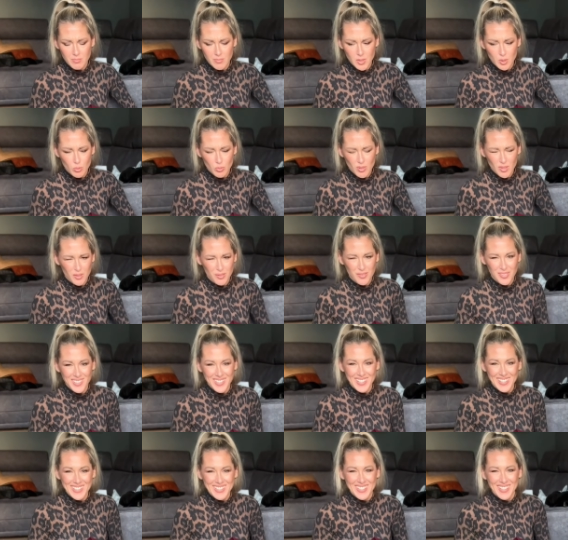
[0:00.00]
two or three
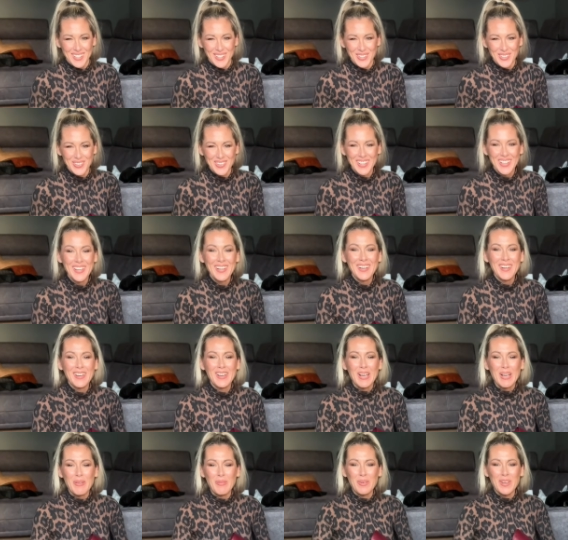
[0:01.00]
years ago
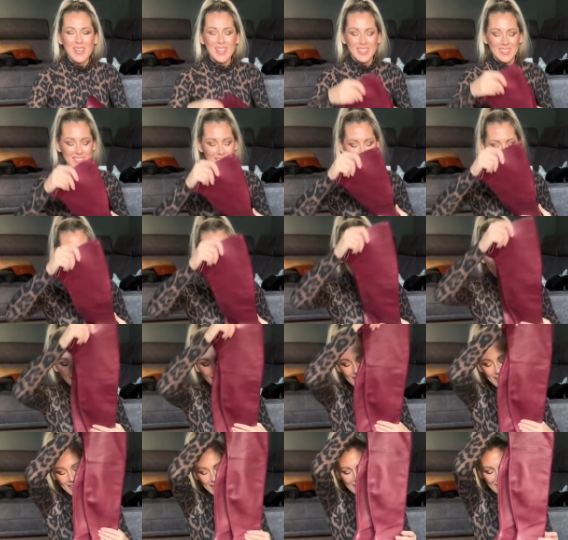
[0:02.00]
but i feel
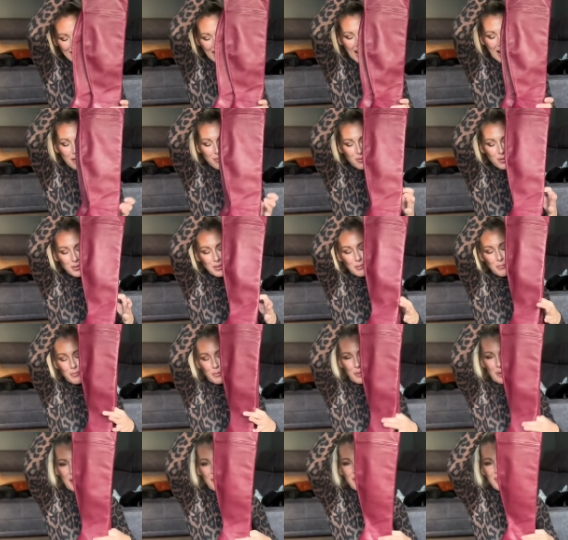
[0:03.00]
like i've got them
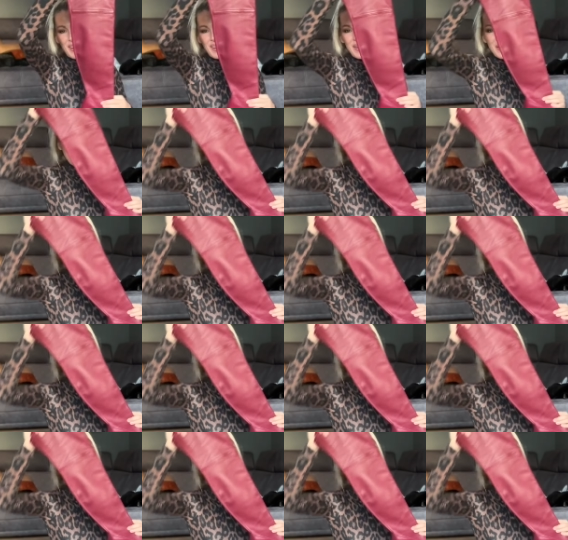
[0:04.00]
forever